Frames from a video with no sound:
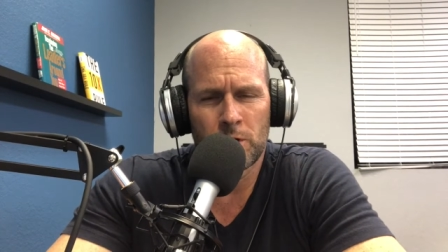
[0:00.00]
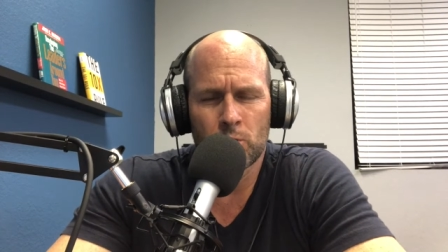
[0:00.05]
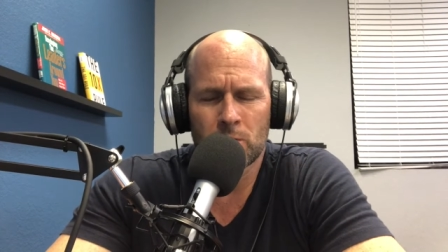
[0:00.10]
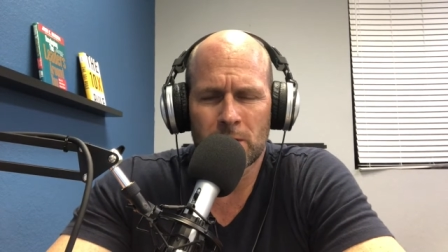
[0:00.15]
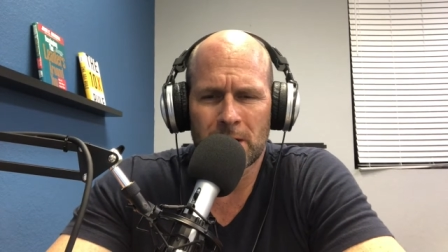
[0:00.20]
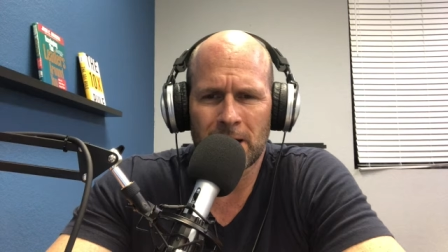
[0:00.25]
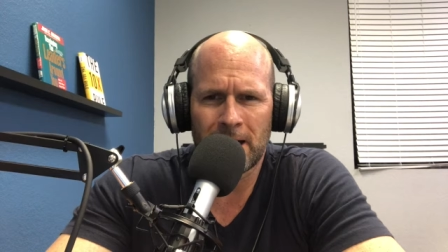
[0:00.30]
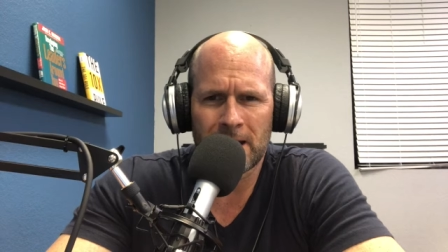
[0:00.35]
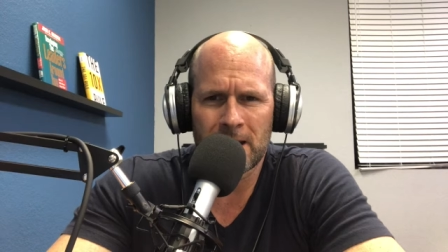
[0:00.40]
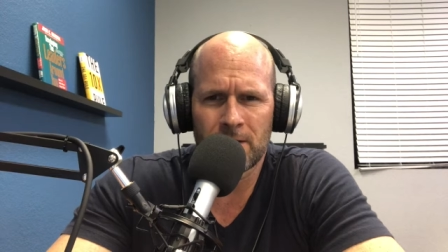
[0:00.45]

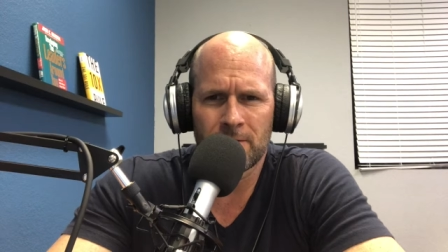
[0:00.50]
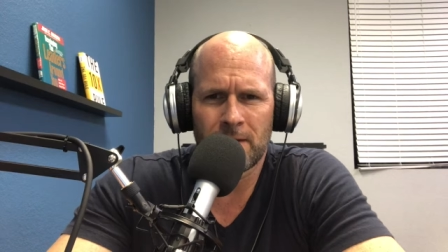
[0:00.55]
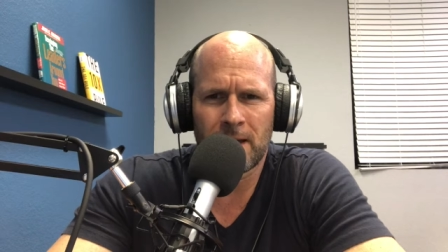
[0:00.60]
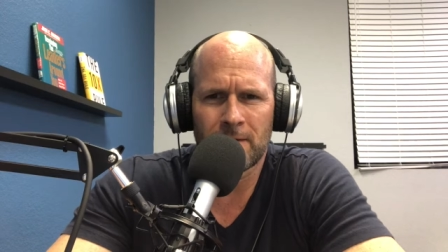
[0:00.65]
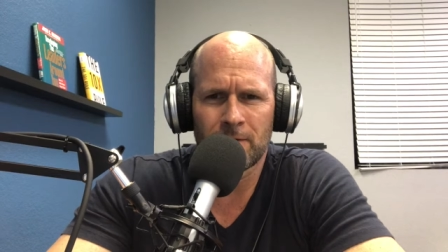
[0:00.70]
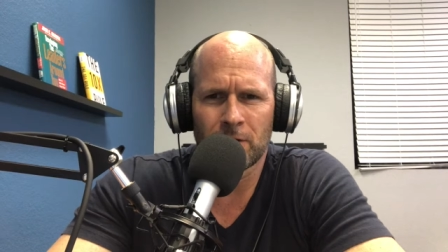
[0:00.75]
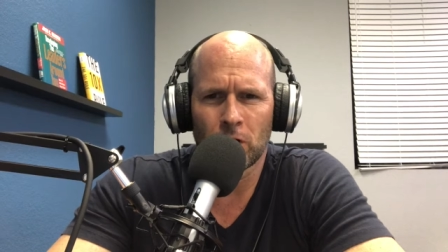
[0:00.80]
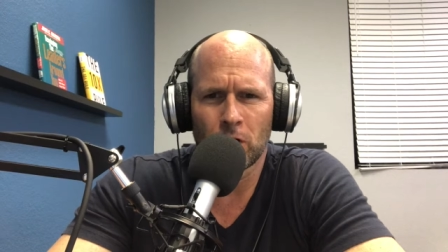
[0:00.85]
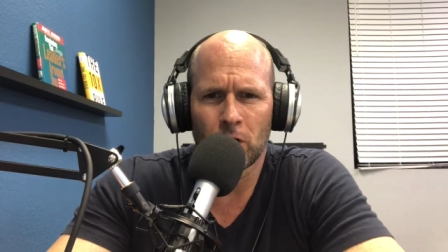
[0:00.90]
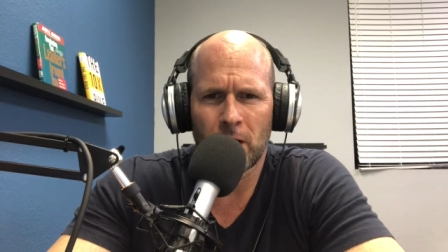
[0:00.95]
kind of
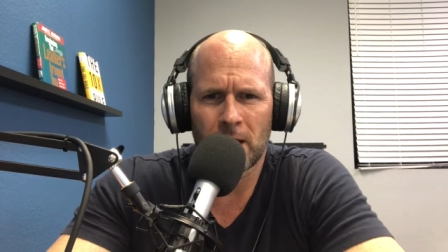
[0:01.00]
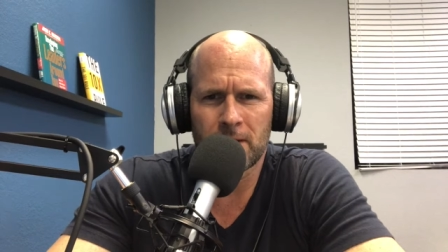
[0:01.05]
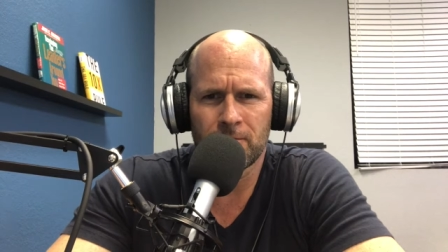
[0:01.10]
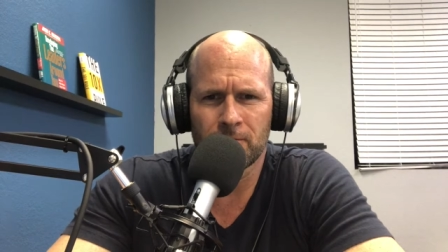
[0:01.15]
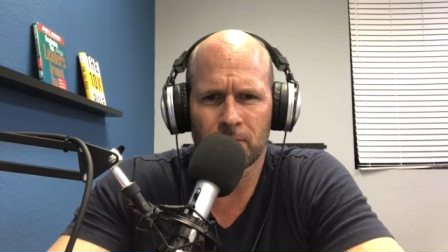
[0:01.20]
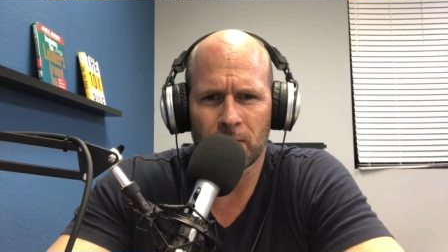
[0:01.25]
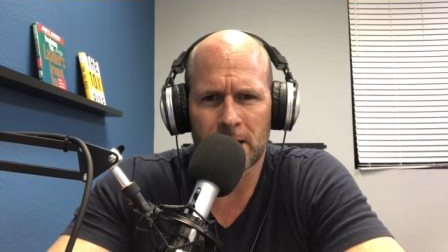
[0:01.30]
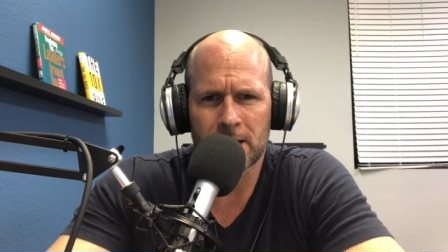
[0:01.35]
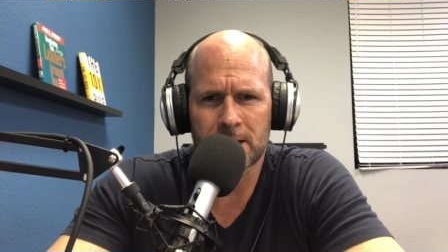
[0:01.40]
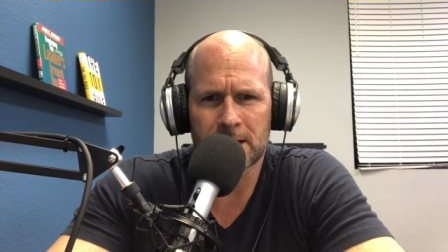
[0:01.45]
have a
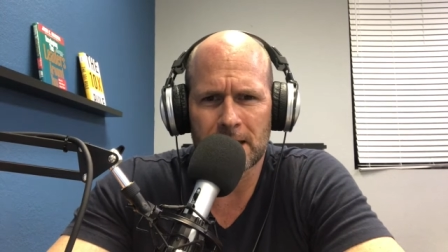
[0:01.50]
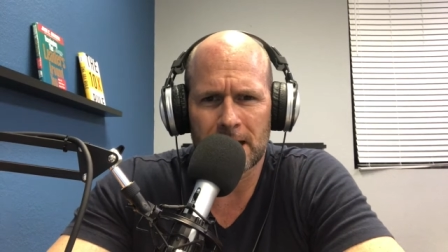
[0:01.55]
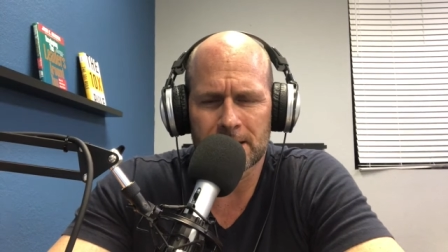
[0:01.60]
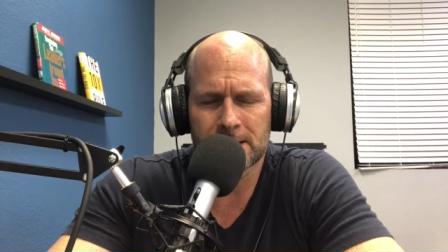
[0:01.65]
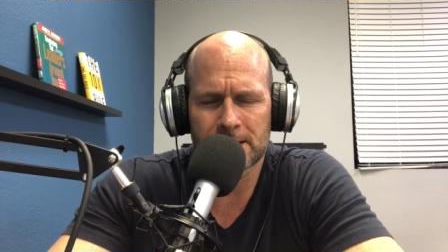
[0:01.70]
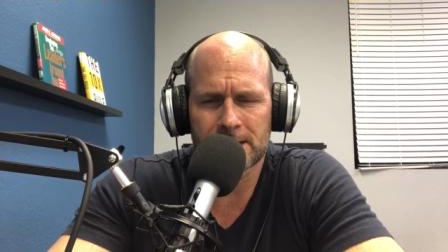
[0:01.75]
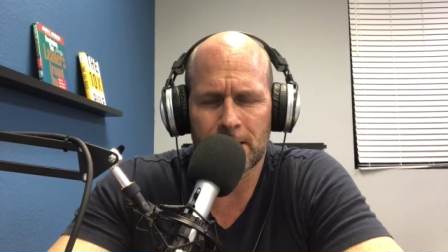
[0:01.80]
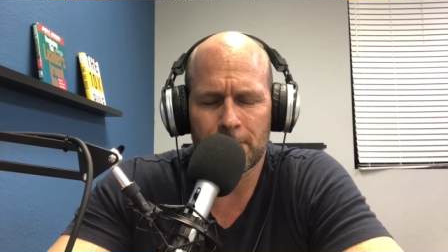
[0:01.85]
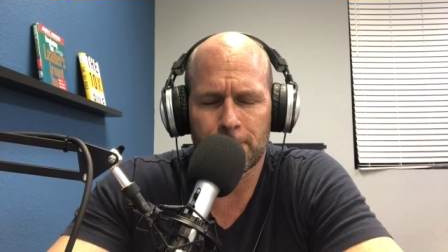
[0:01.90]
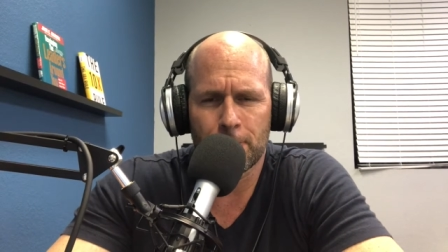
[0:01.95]
life like
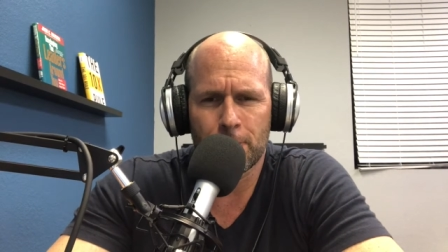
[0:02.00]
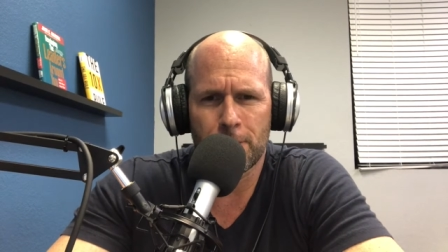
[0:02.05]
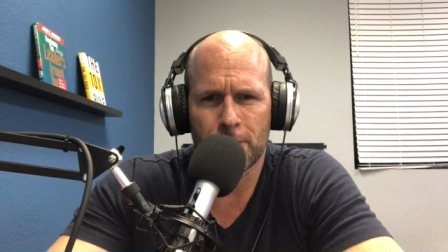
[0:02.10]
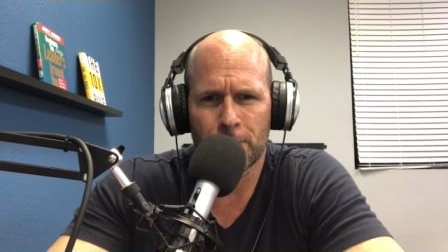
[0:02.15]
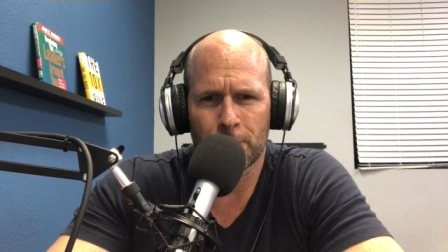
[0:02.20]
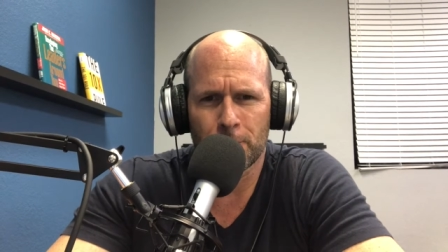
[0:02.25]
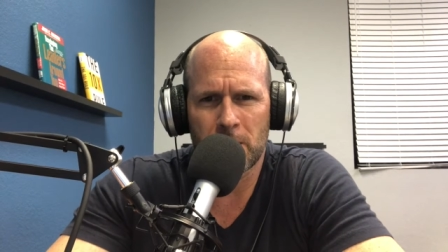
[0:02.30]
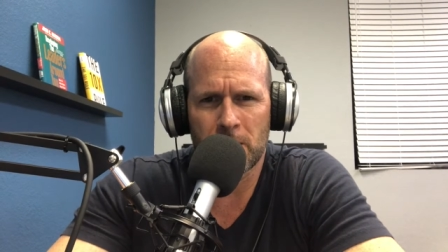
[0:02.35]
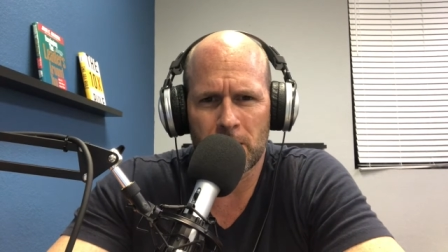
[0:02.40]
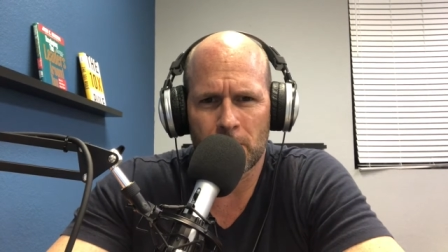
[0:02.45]
that, say for
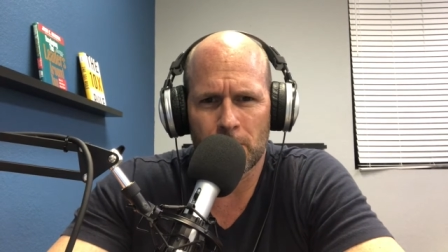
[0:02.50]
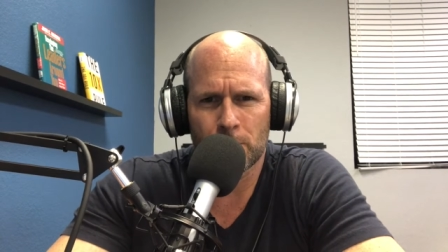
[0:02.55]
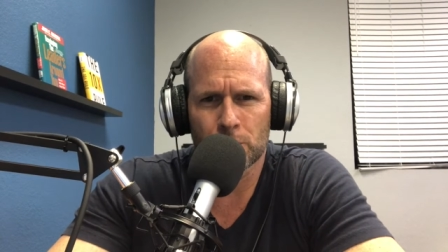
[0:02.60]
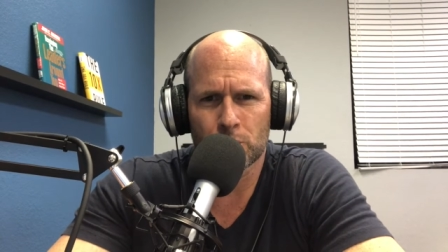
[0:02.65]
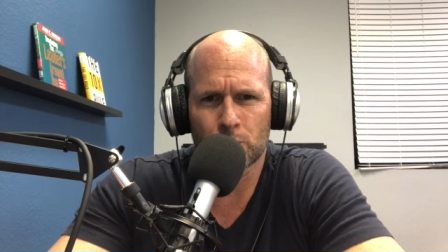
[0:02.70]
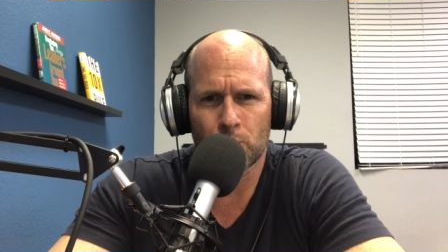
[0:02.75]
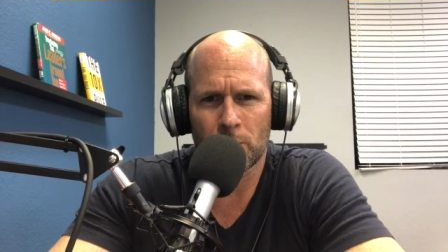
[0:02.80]
30 years,